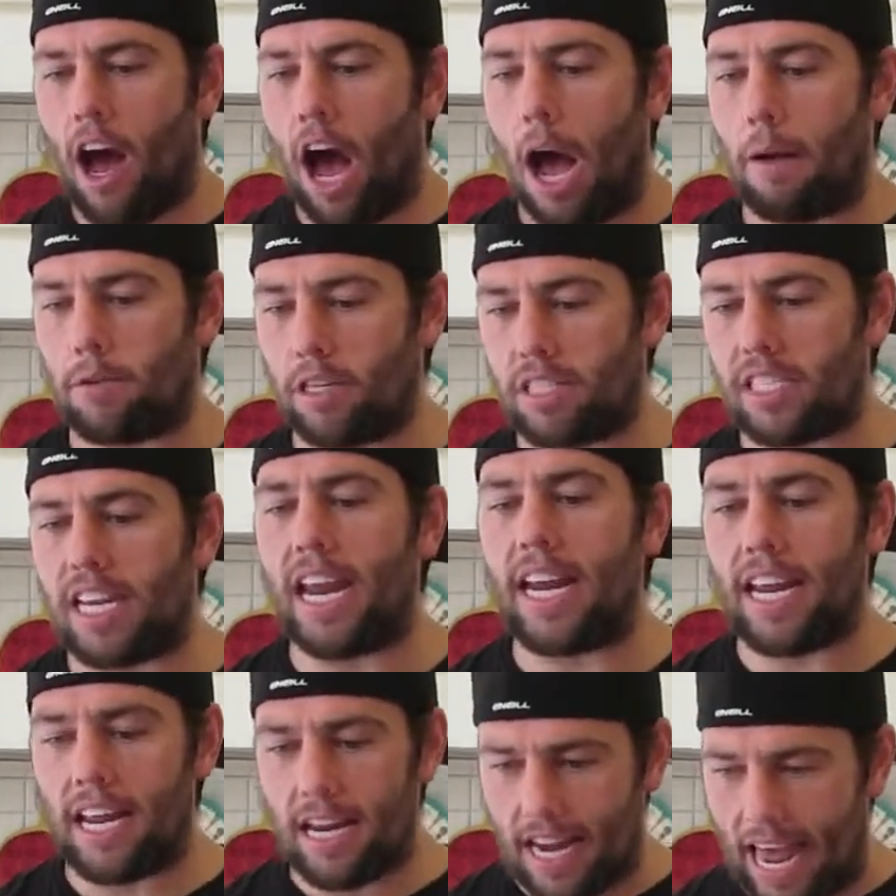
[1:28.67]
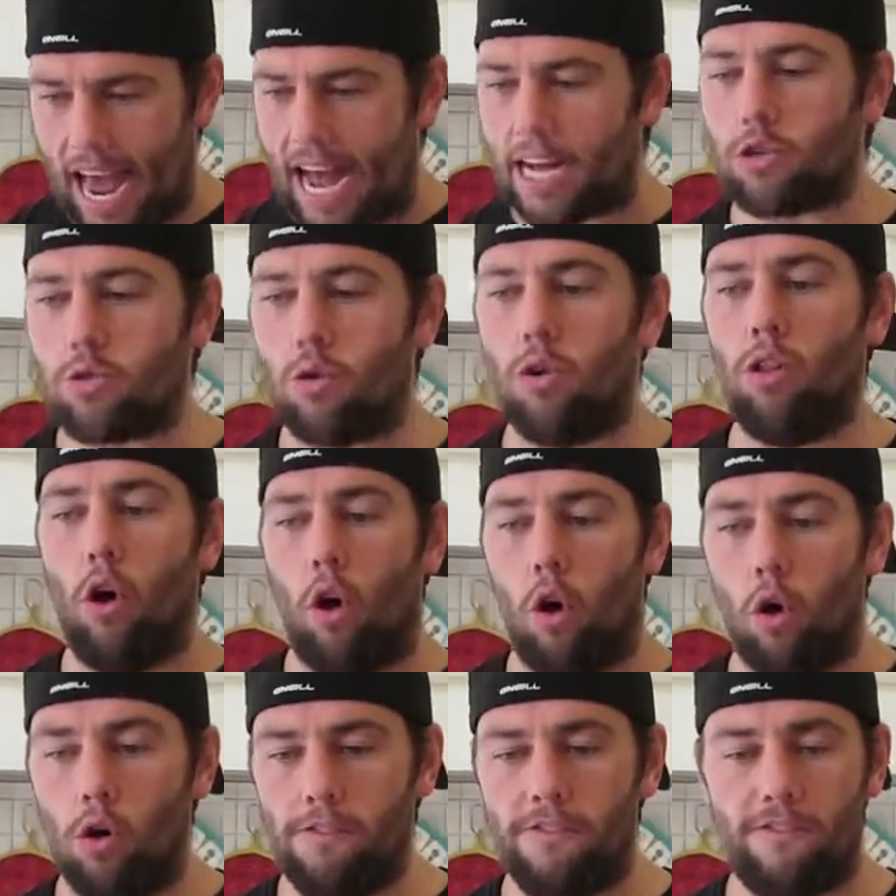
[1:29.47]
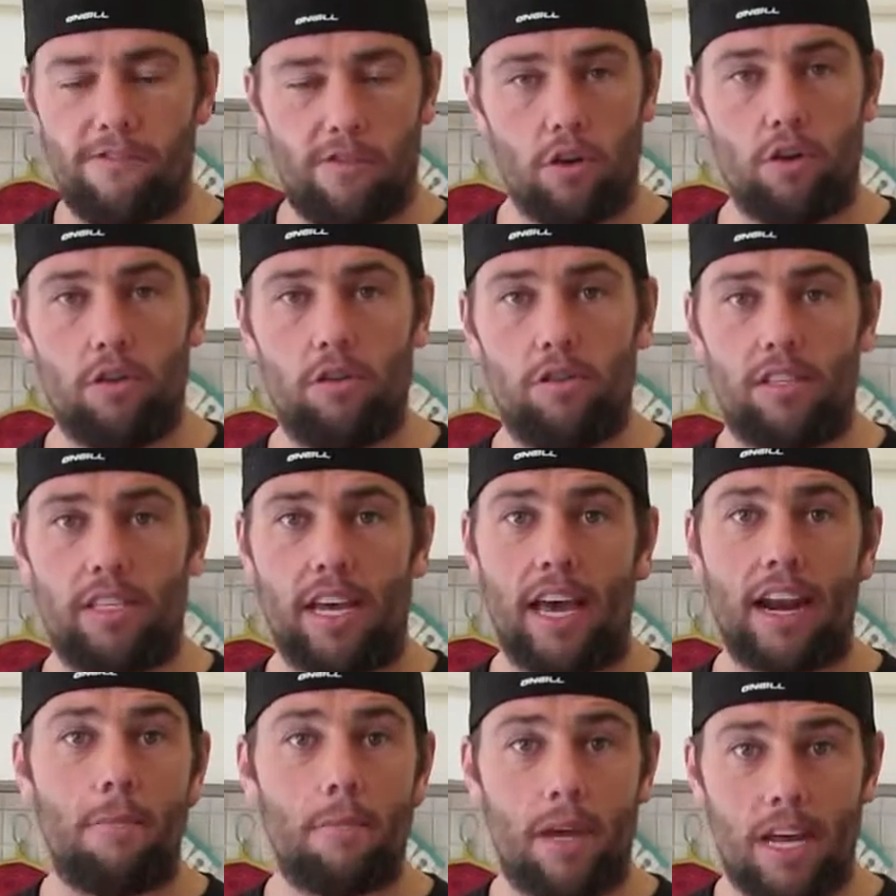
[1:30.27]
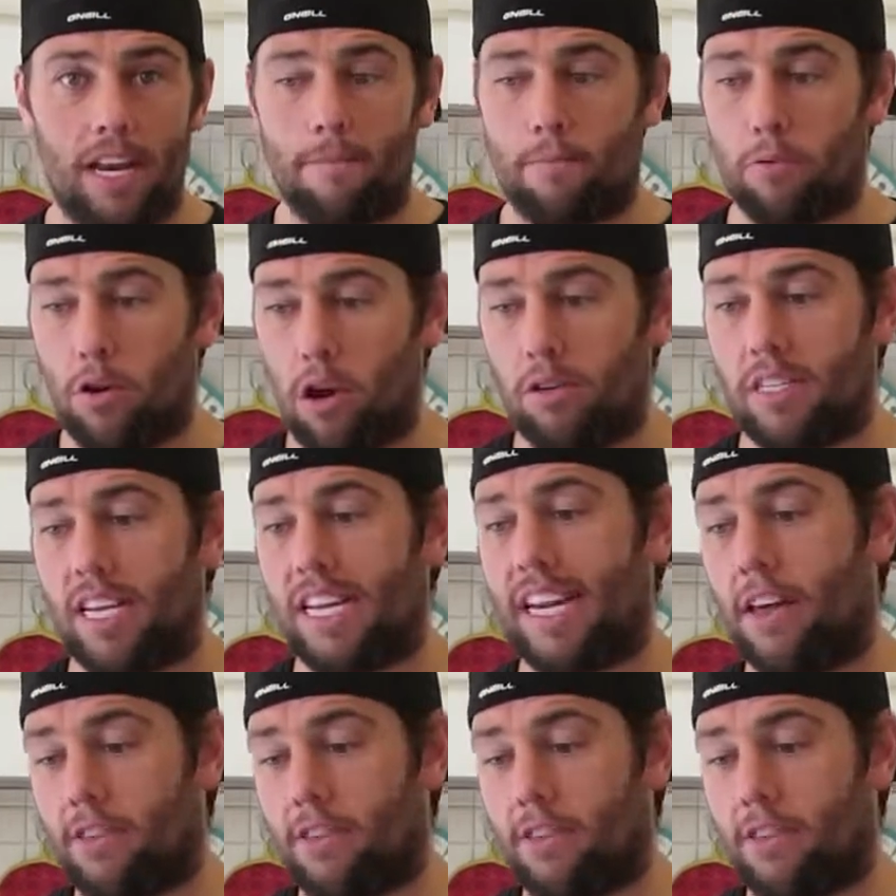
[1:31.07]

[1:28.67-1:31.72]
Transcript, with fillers: I'm just eating natural whole foods and I'm getting protein.